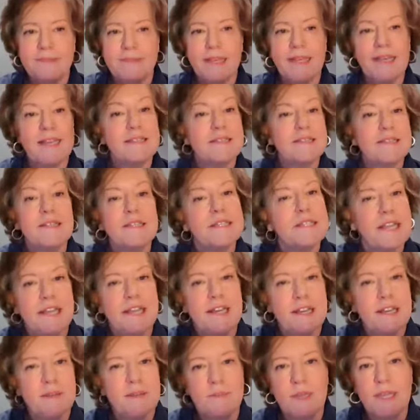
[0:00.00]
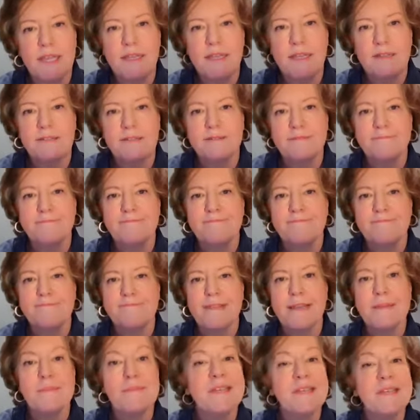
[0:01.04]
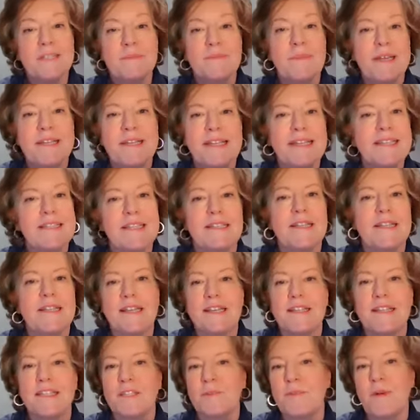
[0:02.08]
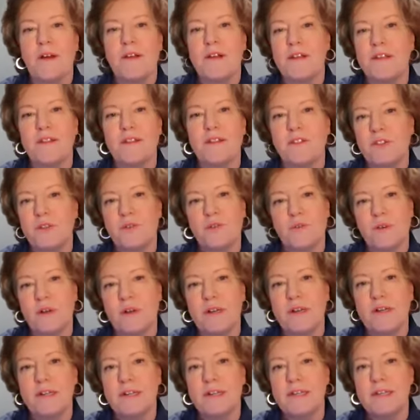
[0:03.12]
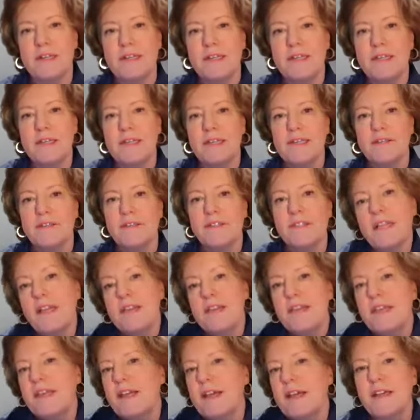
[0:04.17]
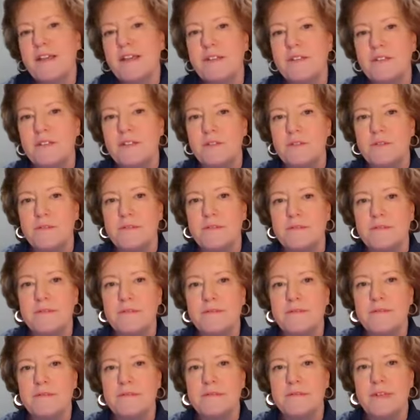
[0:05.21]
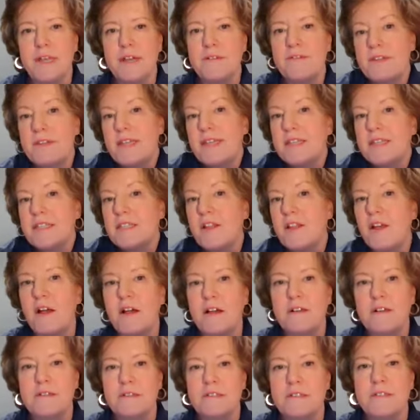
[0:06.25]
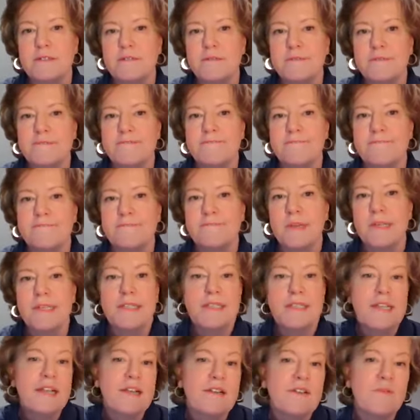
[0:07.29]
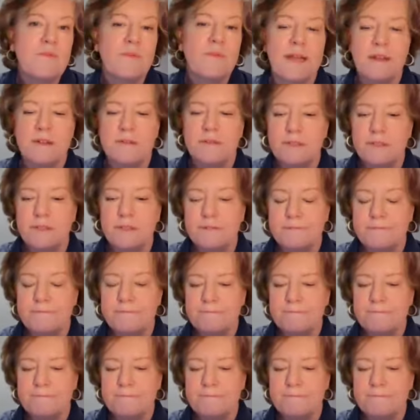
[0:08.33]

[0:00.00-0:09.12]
I get to the stadium late. I miss my designated spot on the tour. There's nothing I can do. Everything is locked. I stand around.